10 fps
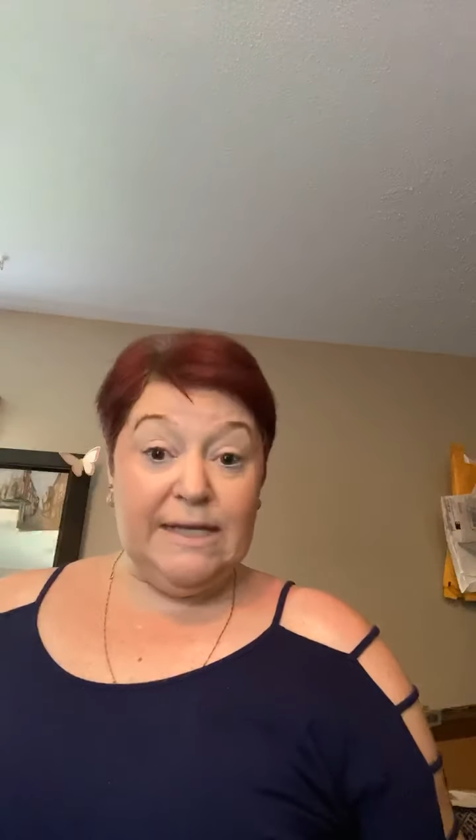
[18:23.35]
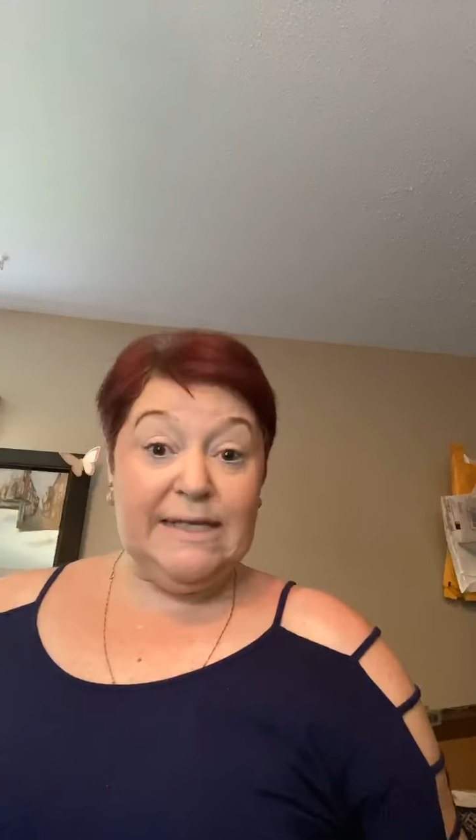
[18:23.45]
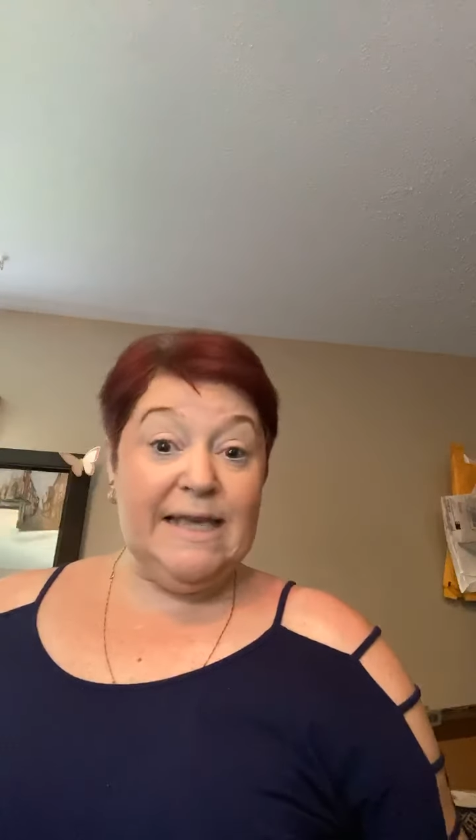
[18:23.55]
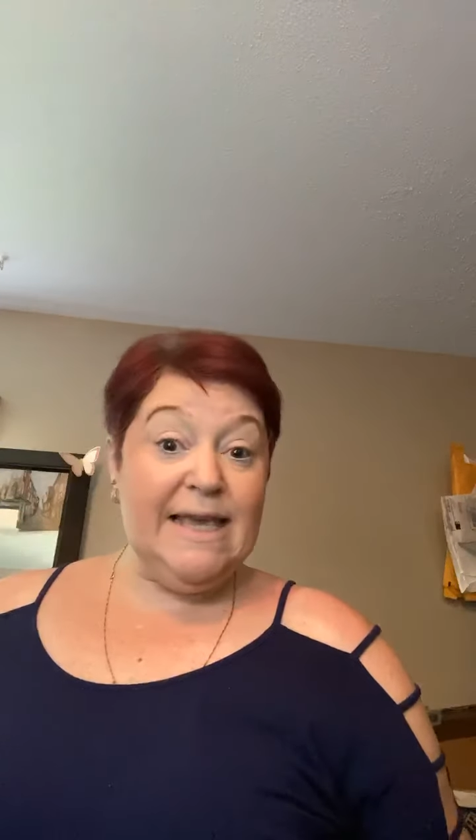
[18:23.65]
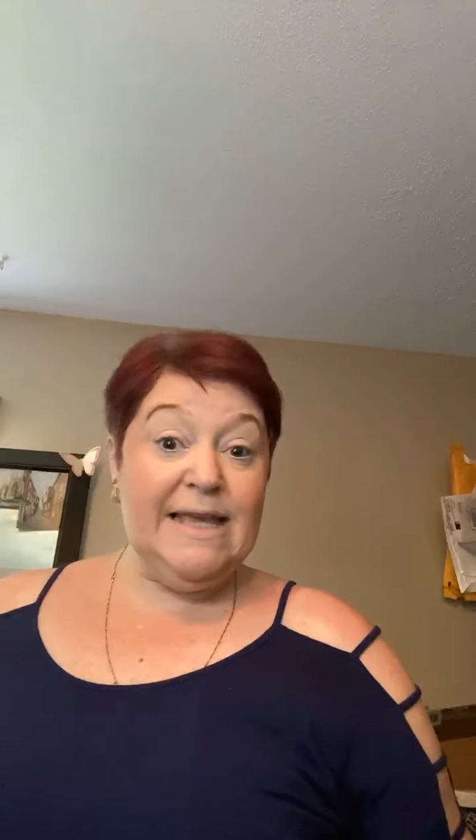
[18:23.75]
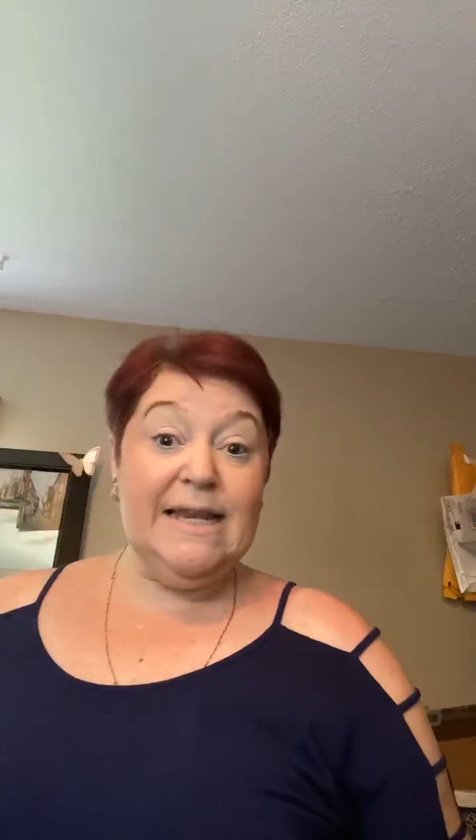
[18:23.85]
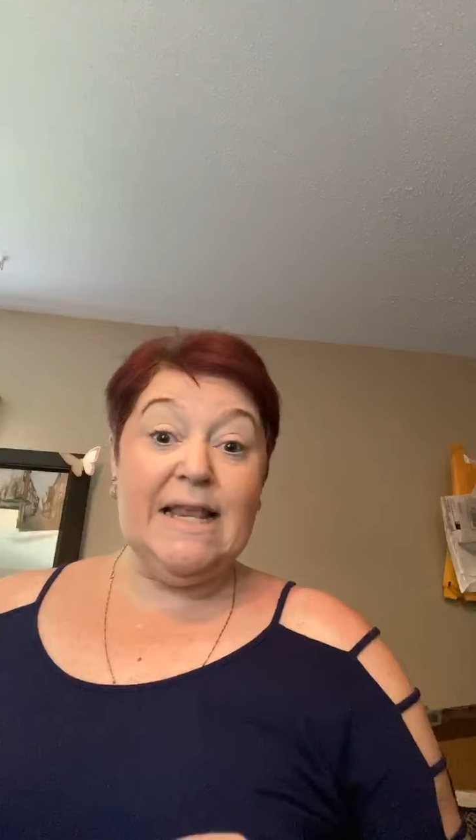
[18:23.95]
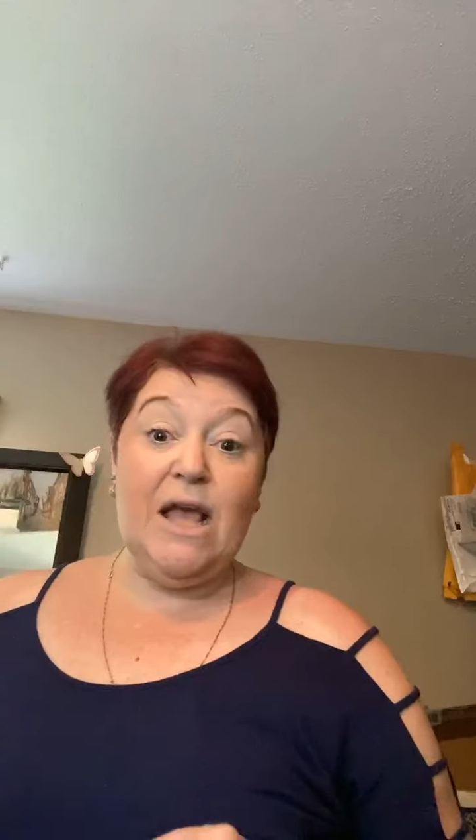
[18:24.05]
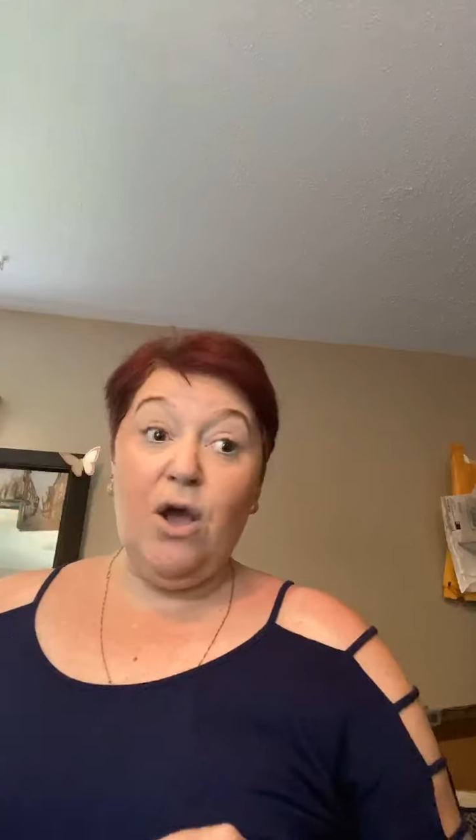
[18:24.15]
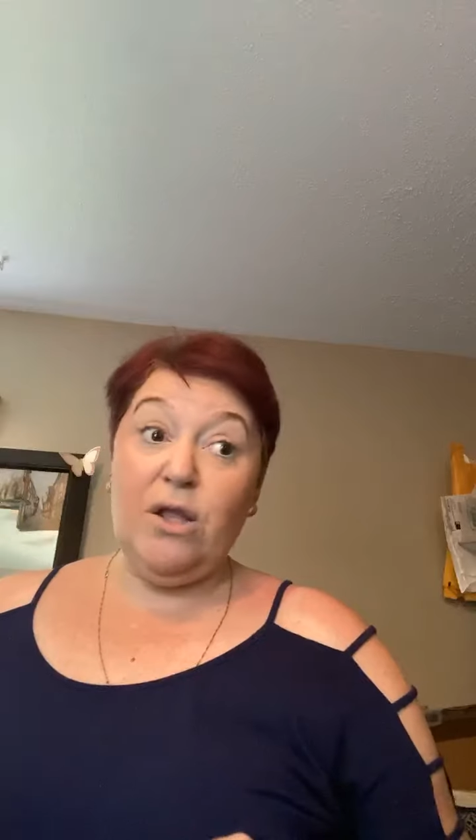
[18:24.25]
see it,
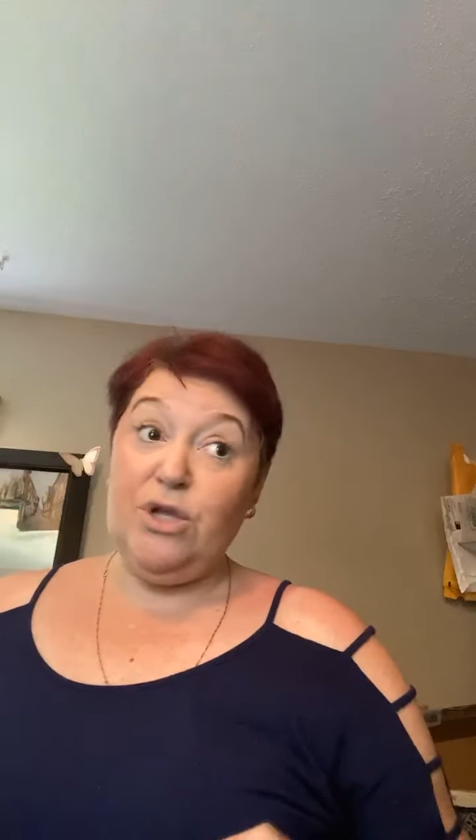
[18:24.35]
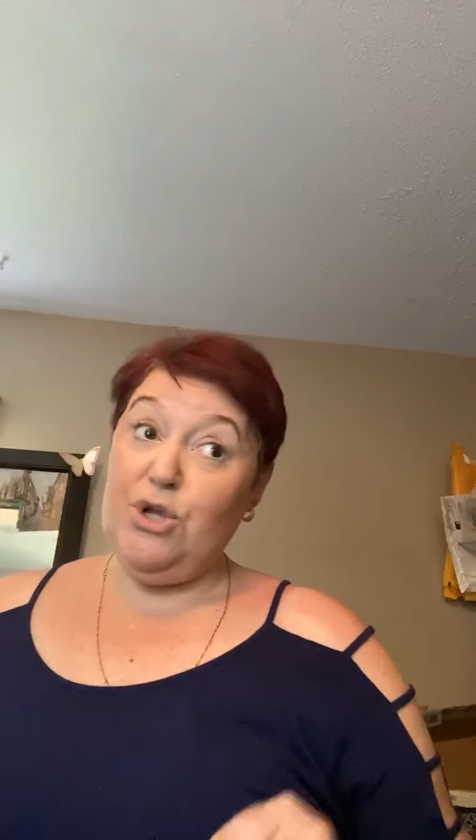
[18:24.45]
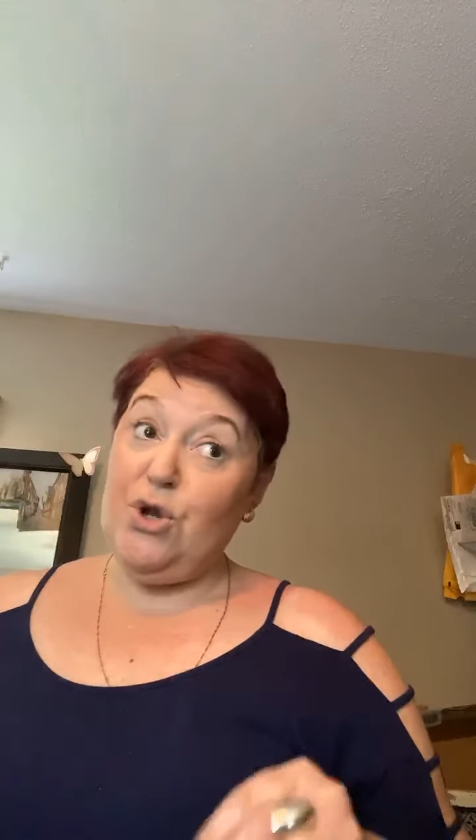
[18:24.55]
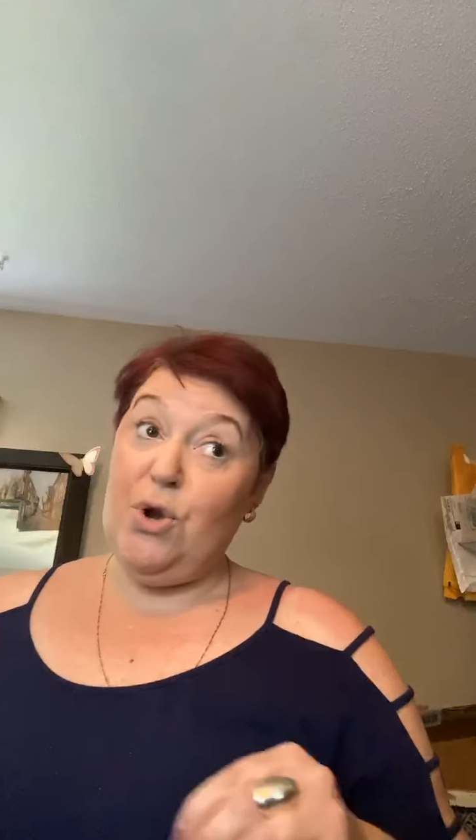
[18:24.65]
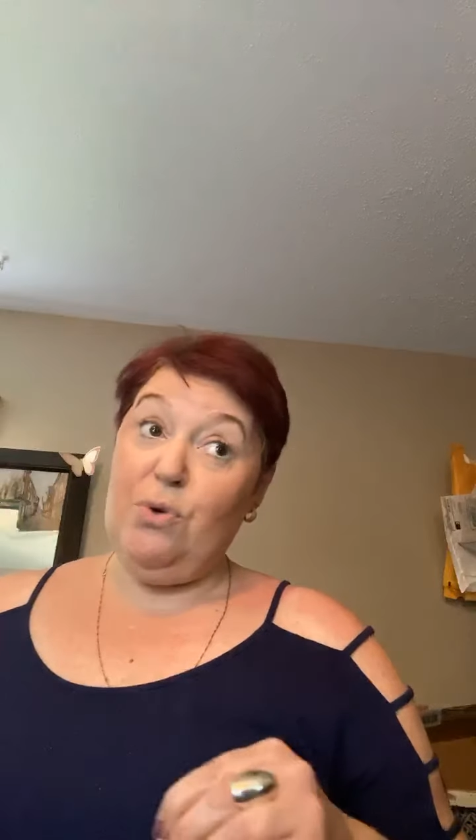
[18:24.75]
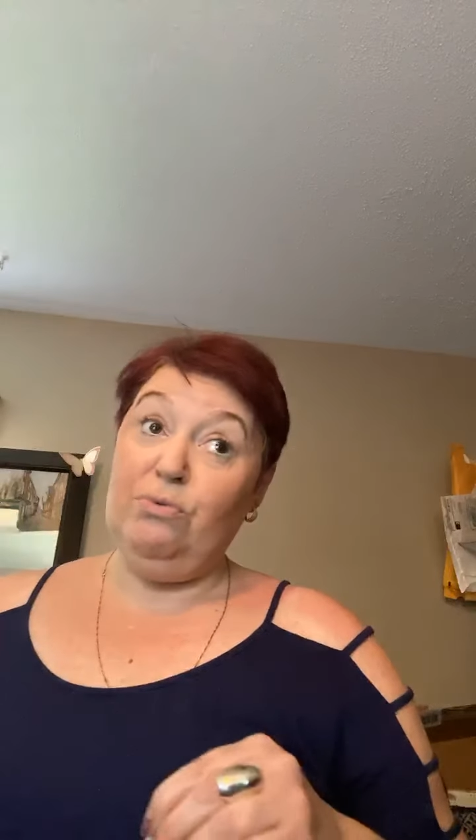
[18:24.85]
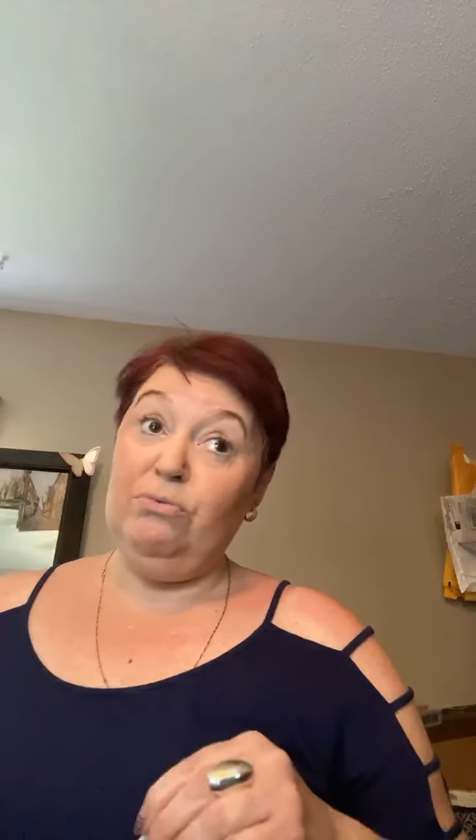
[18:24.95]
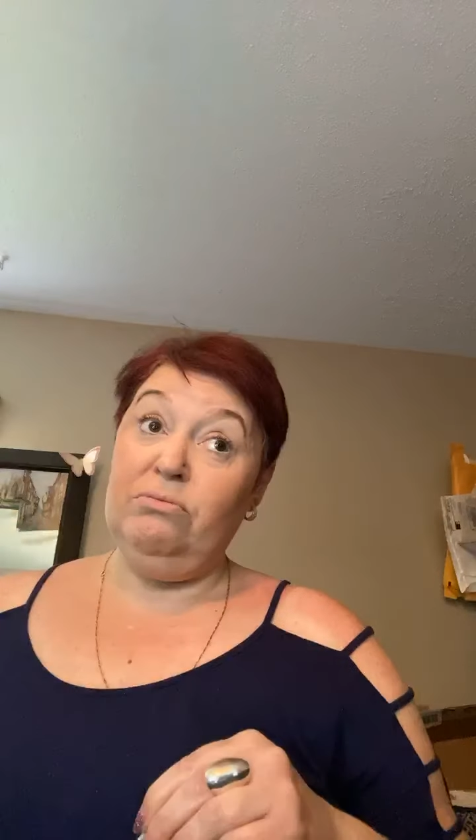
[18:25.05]
you know,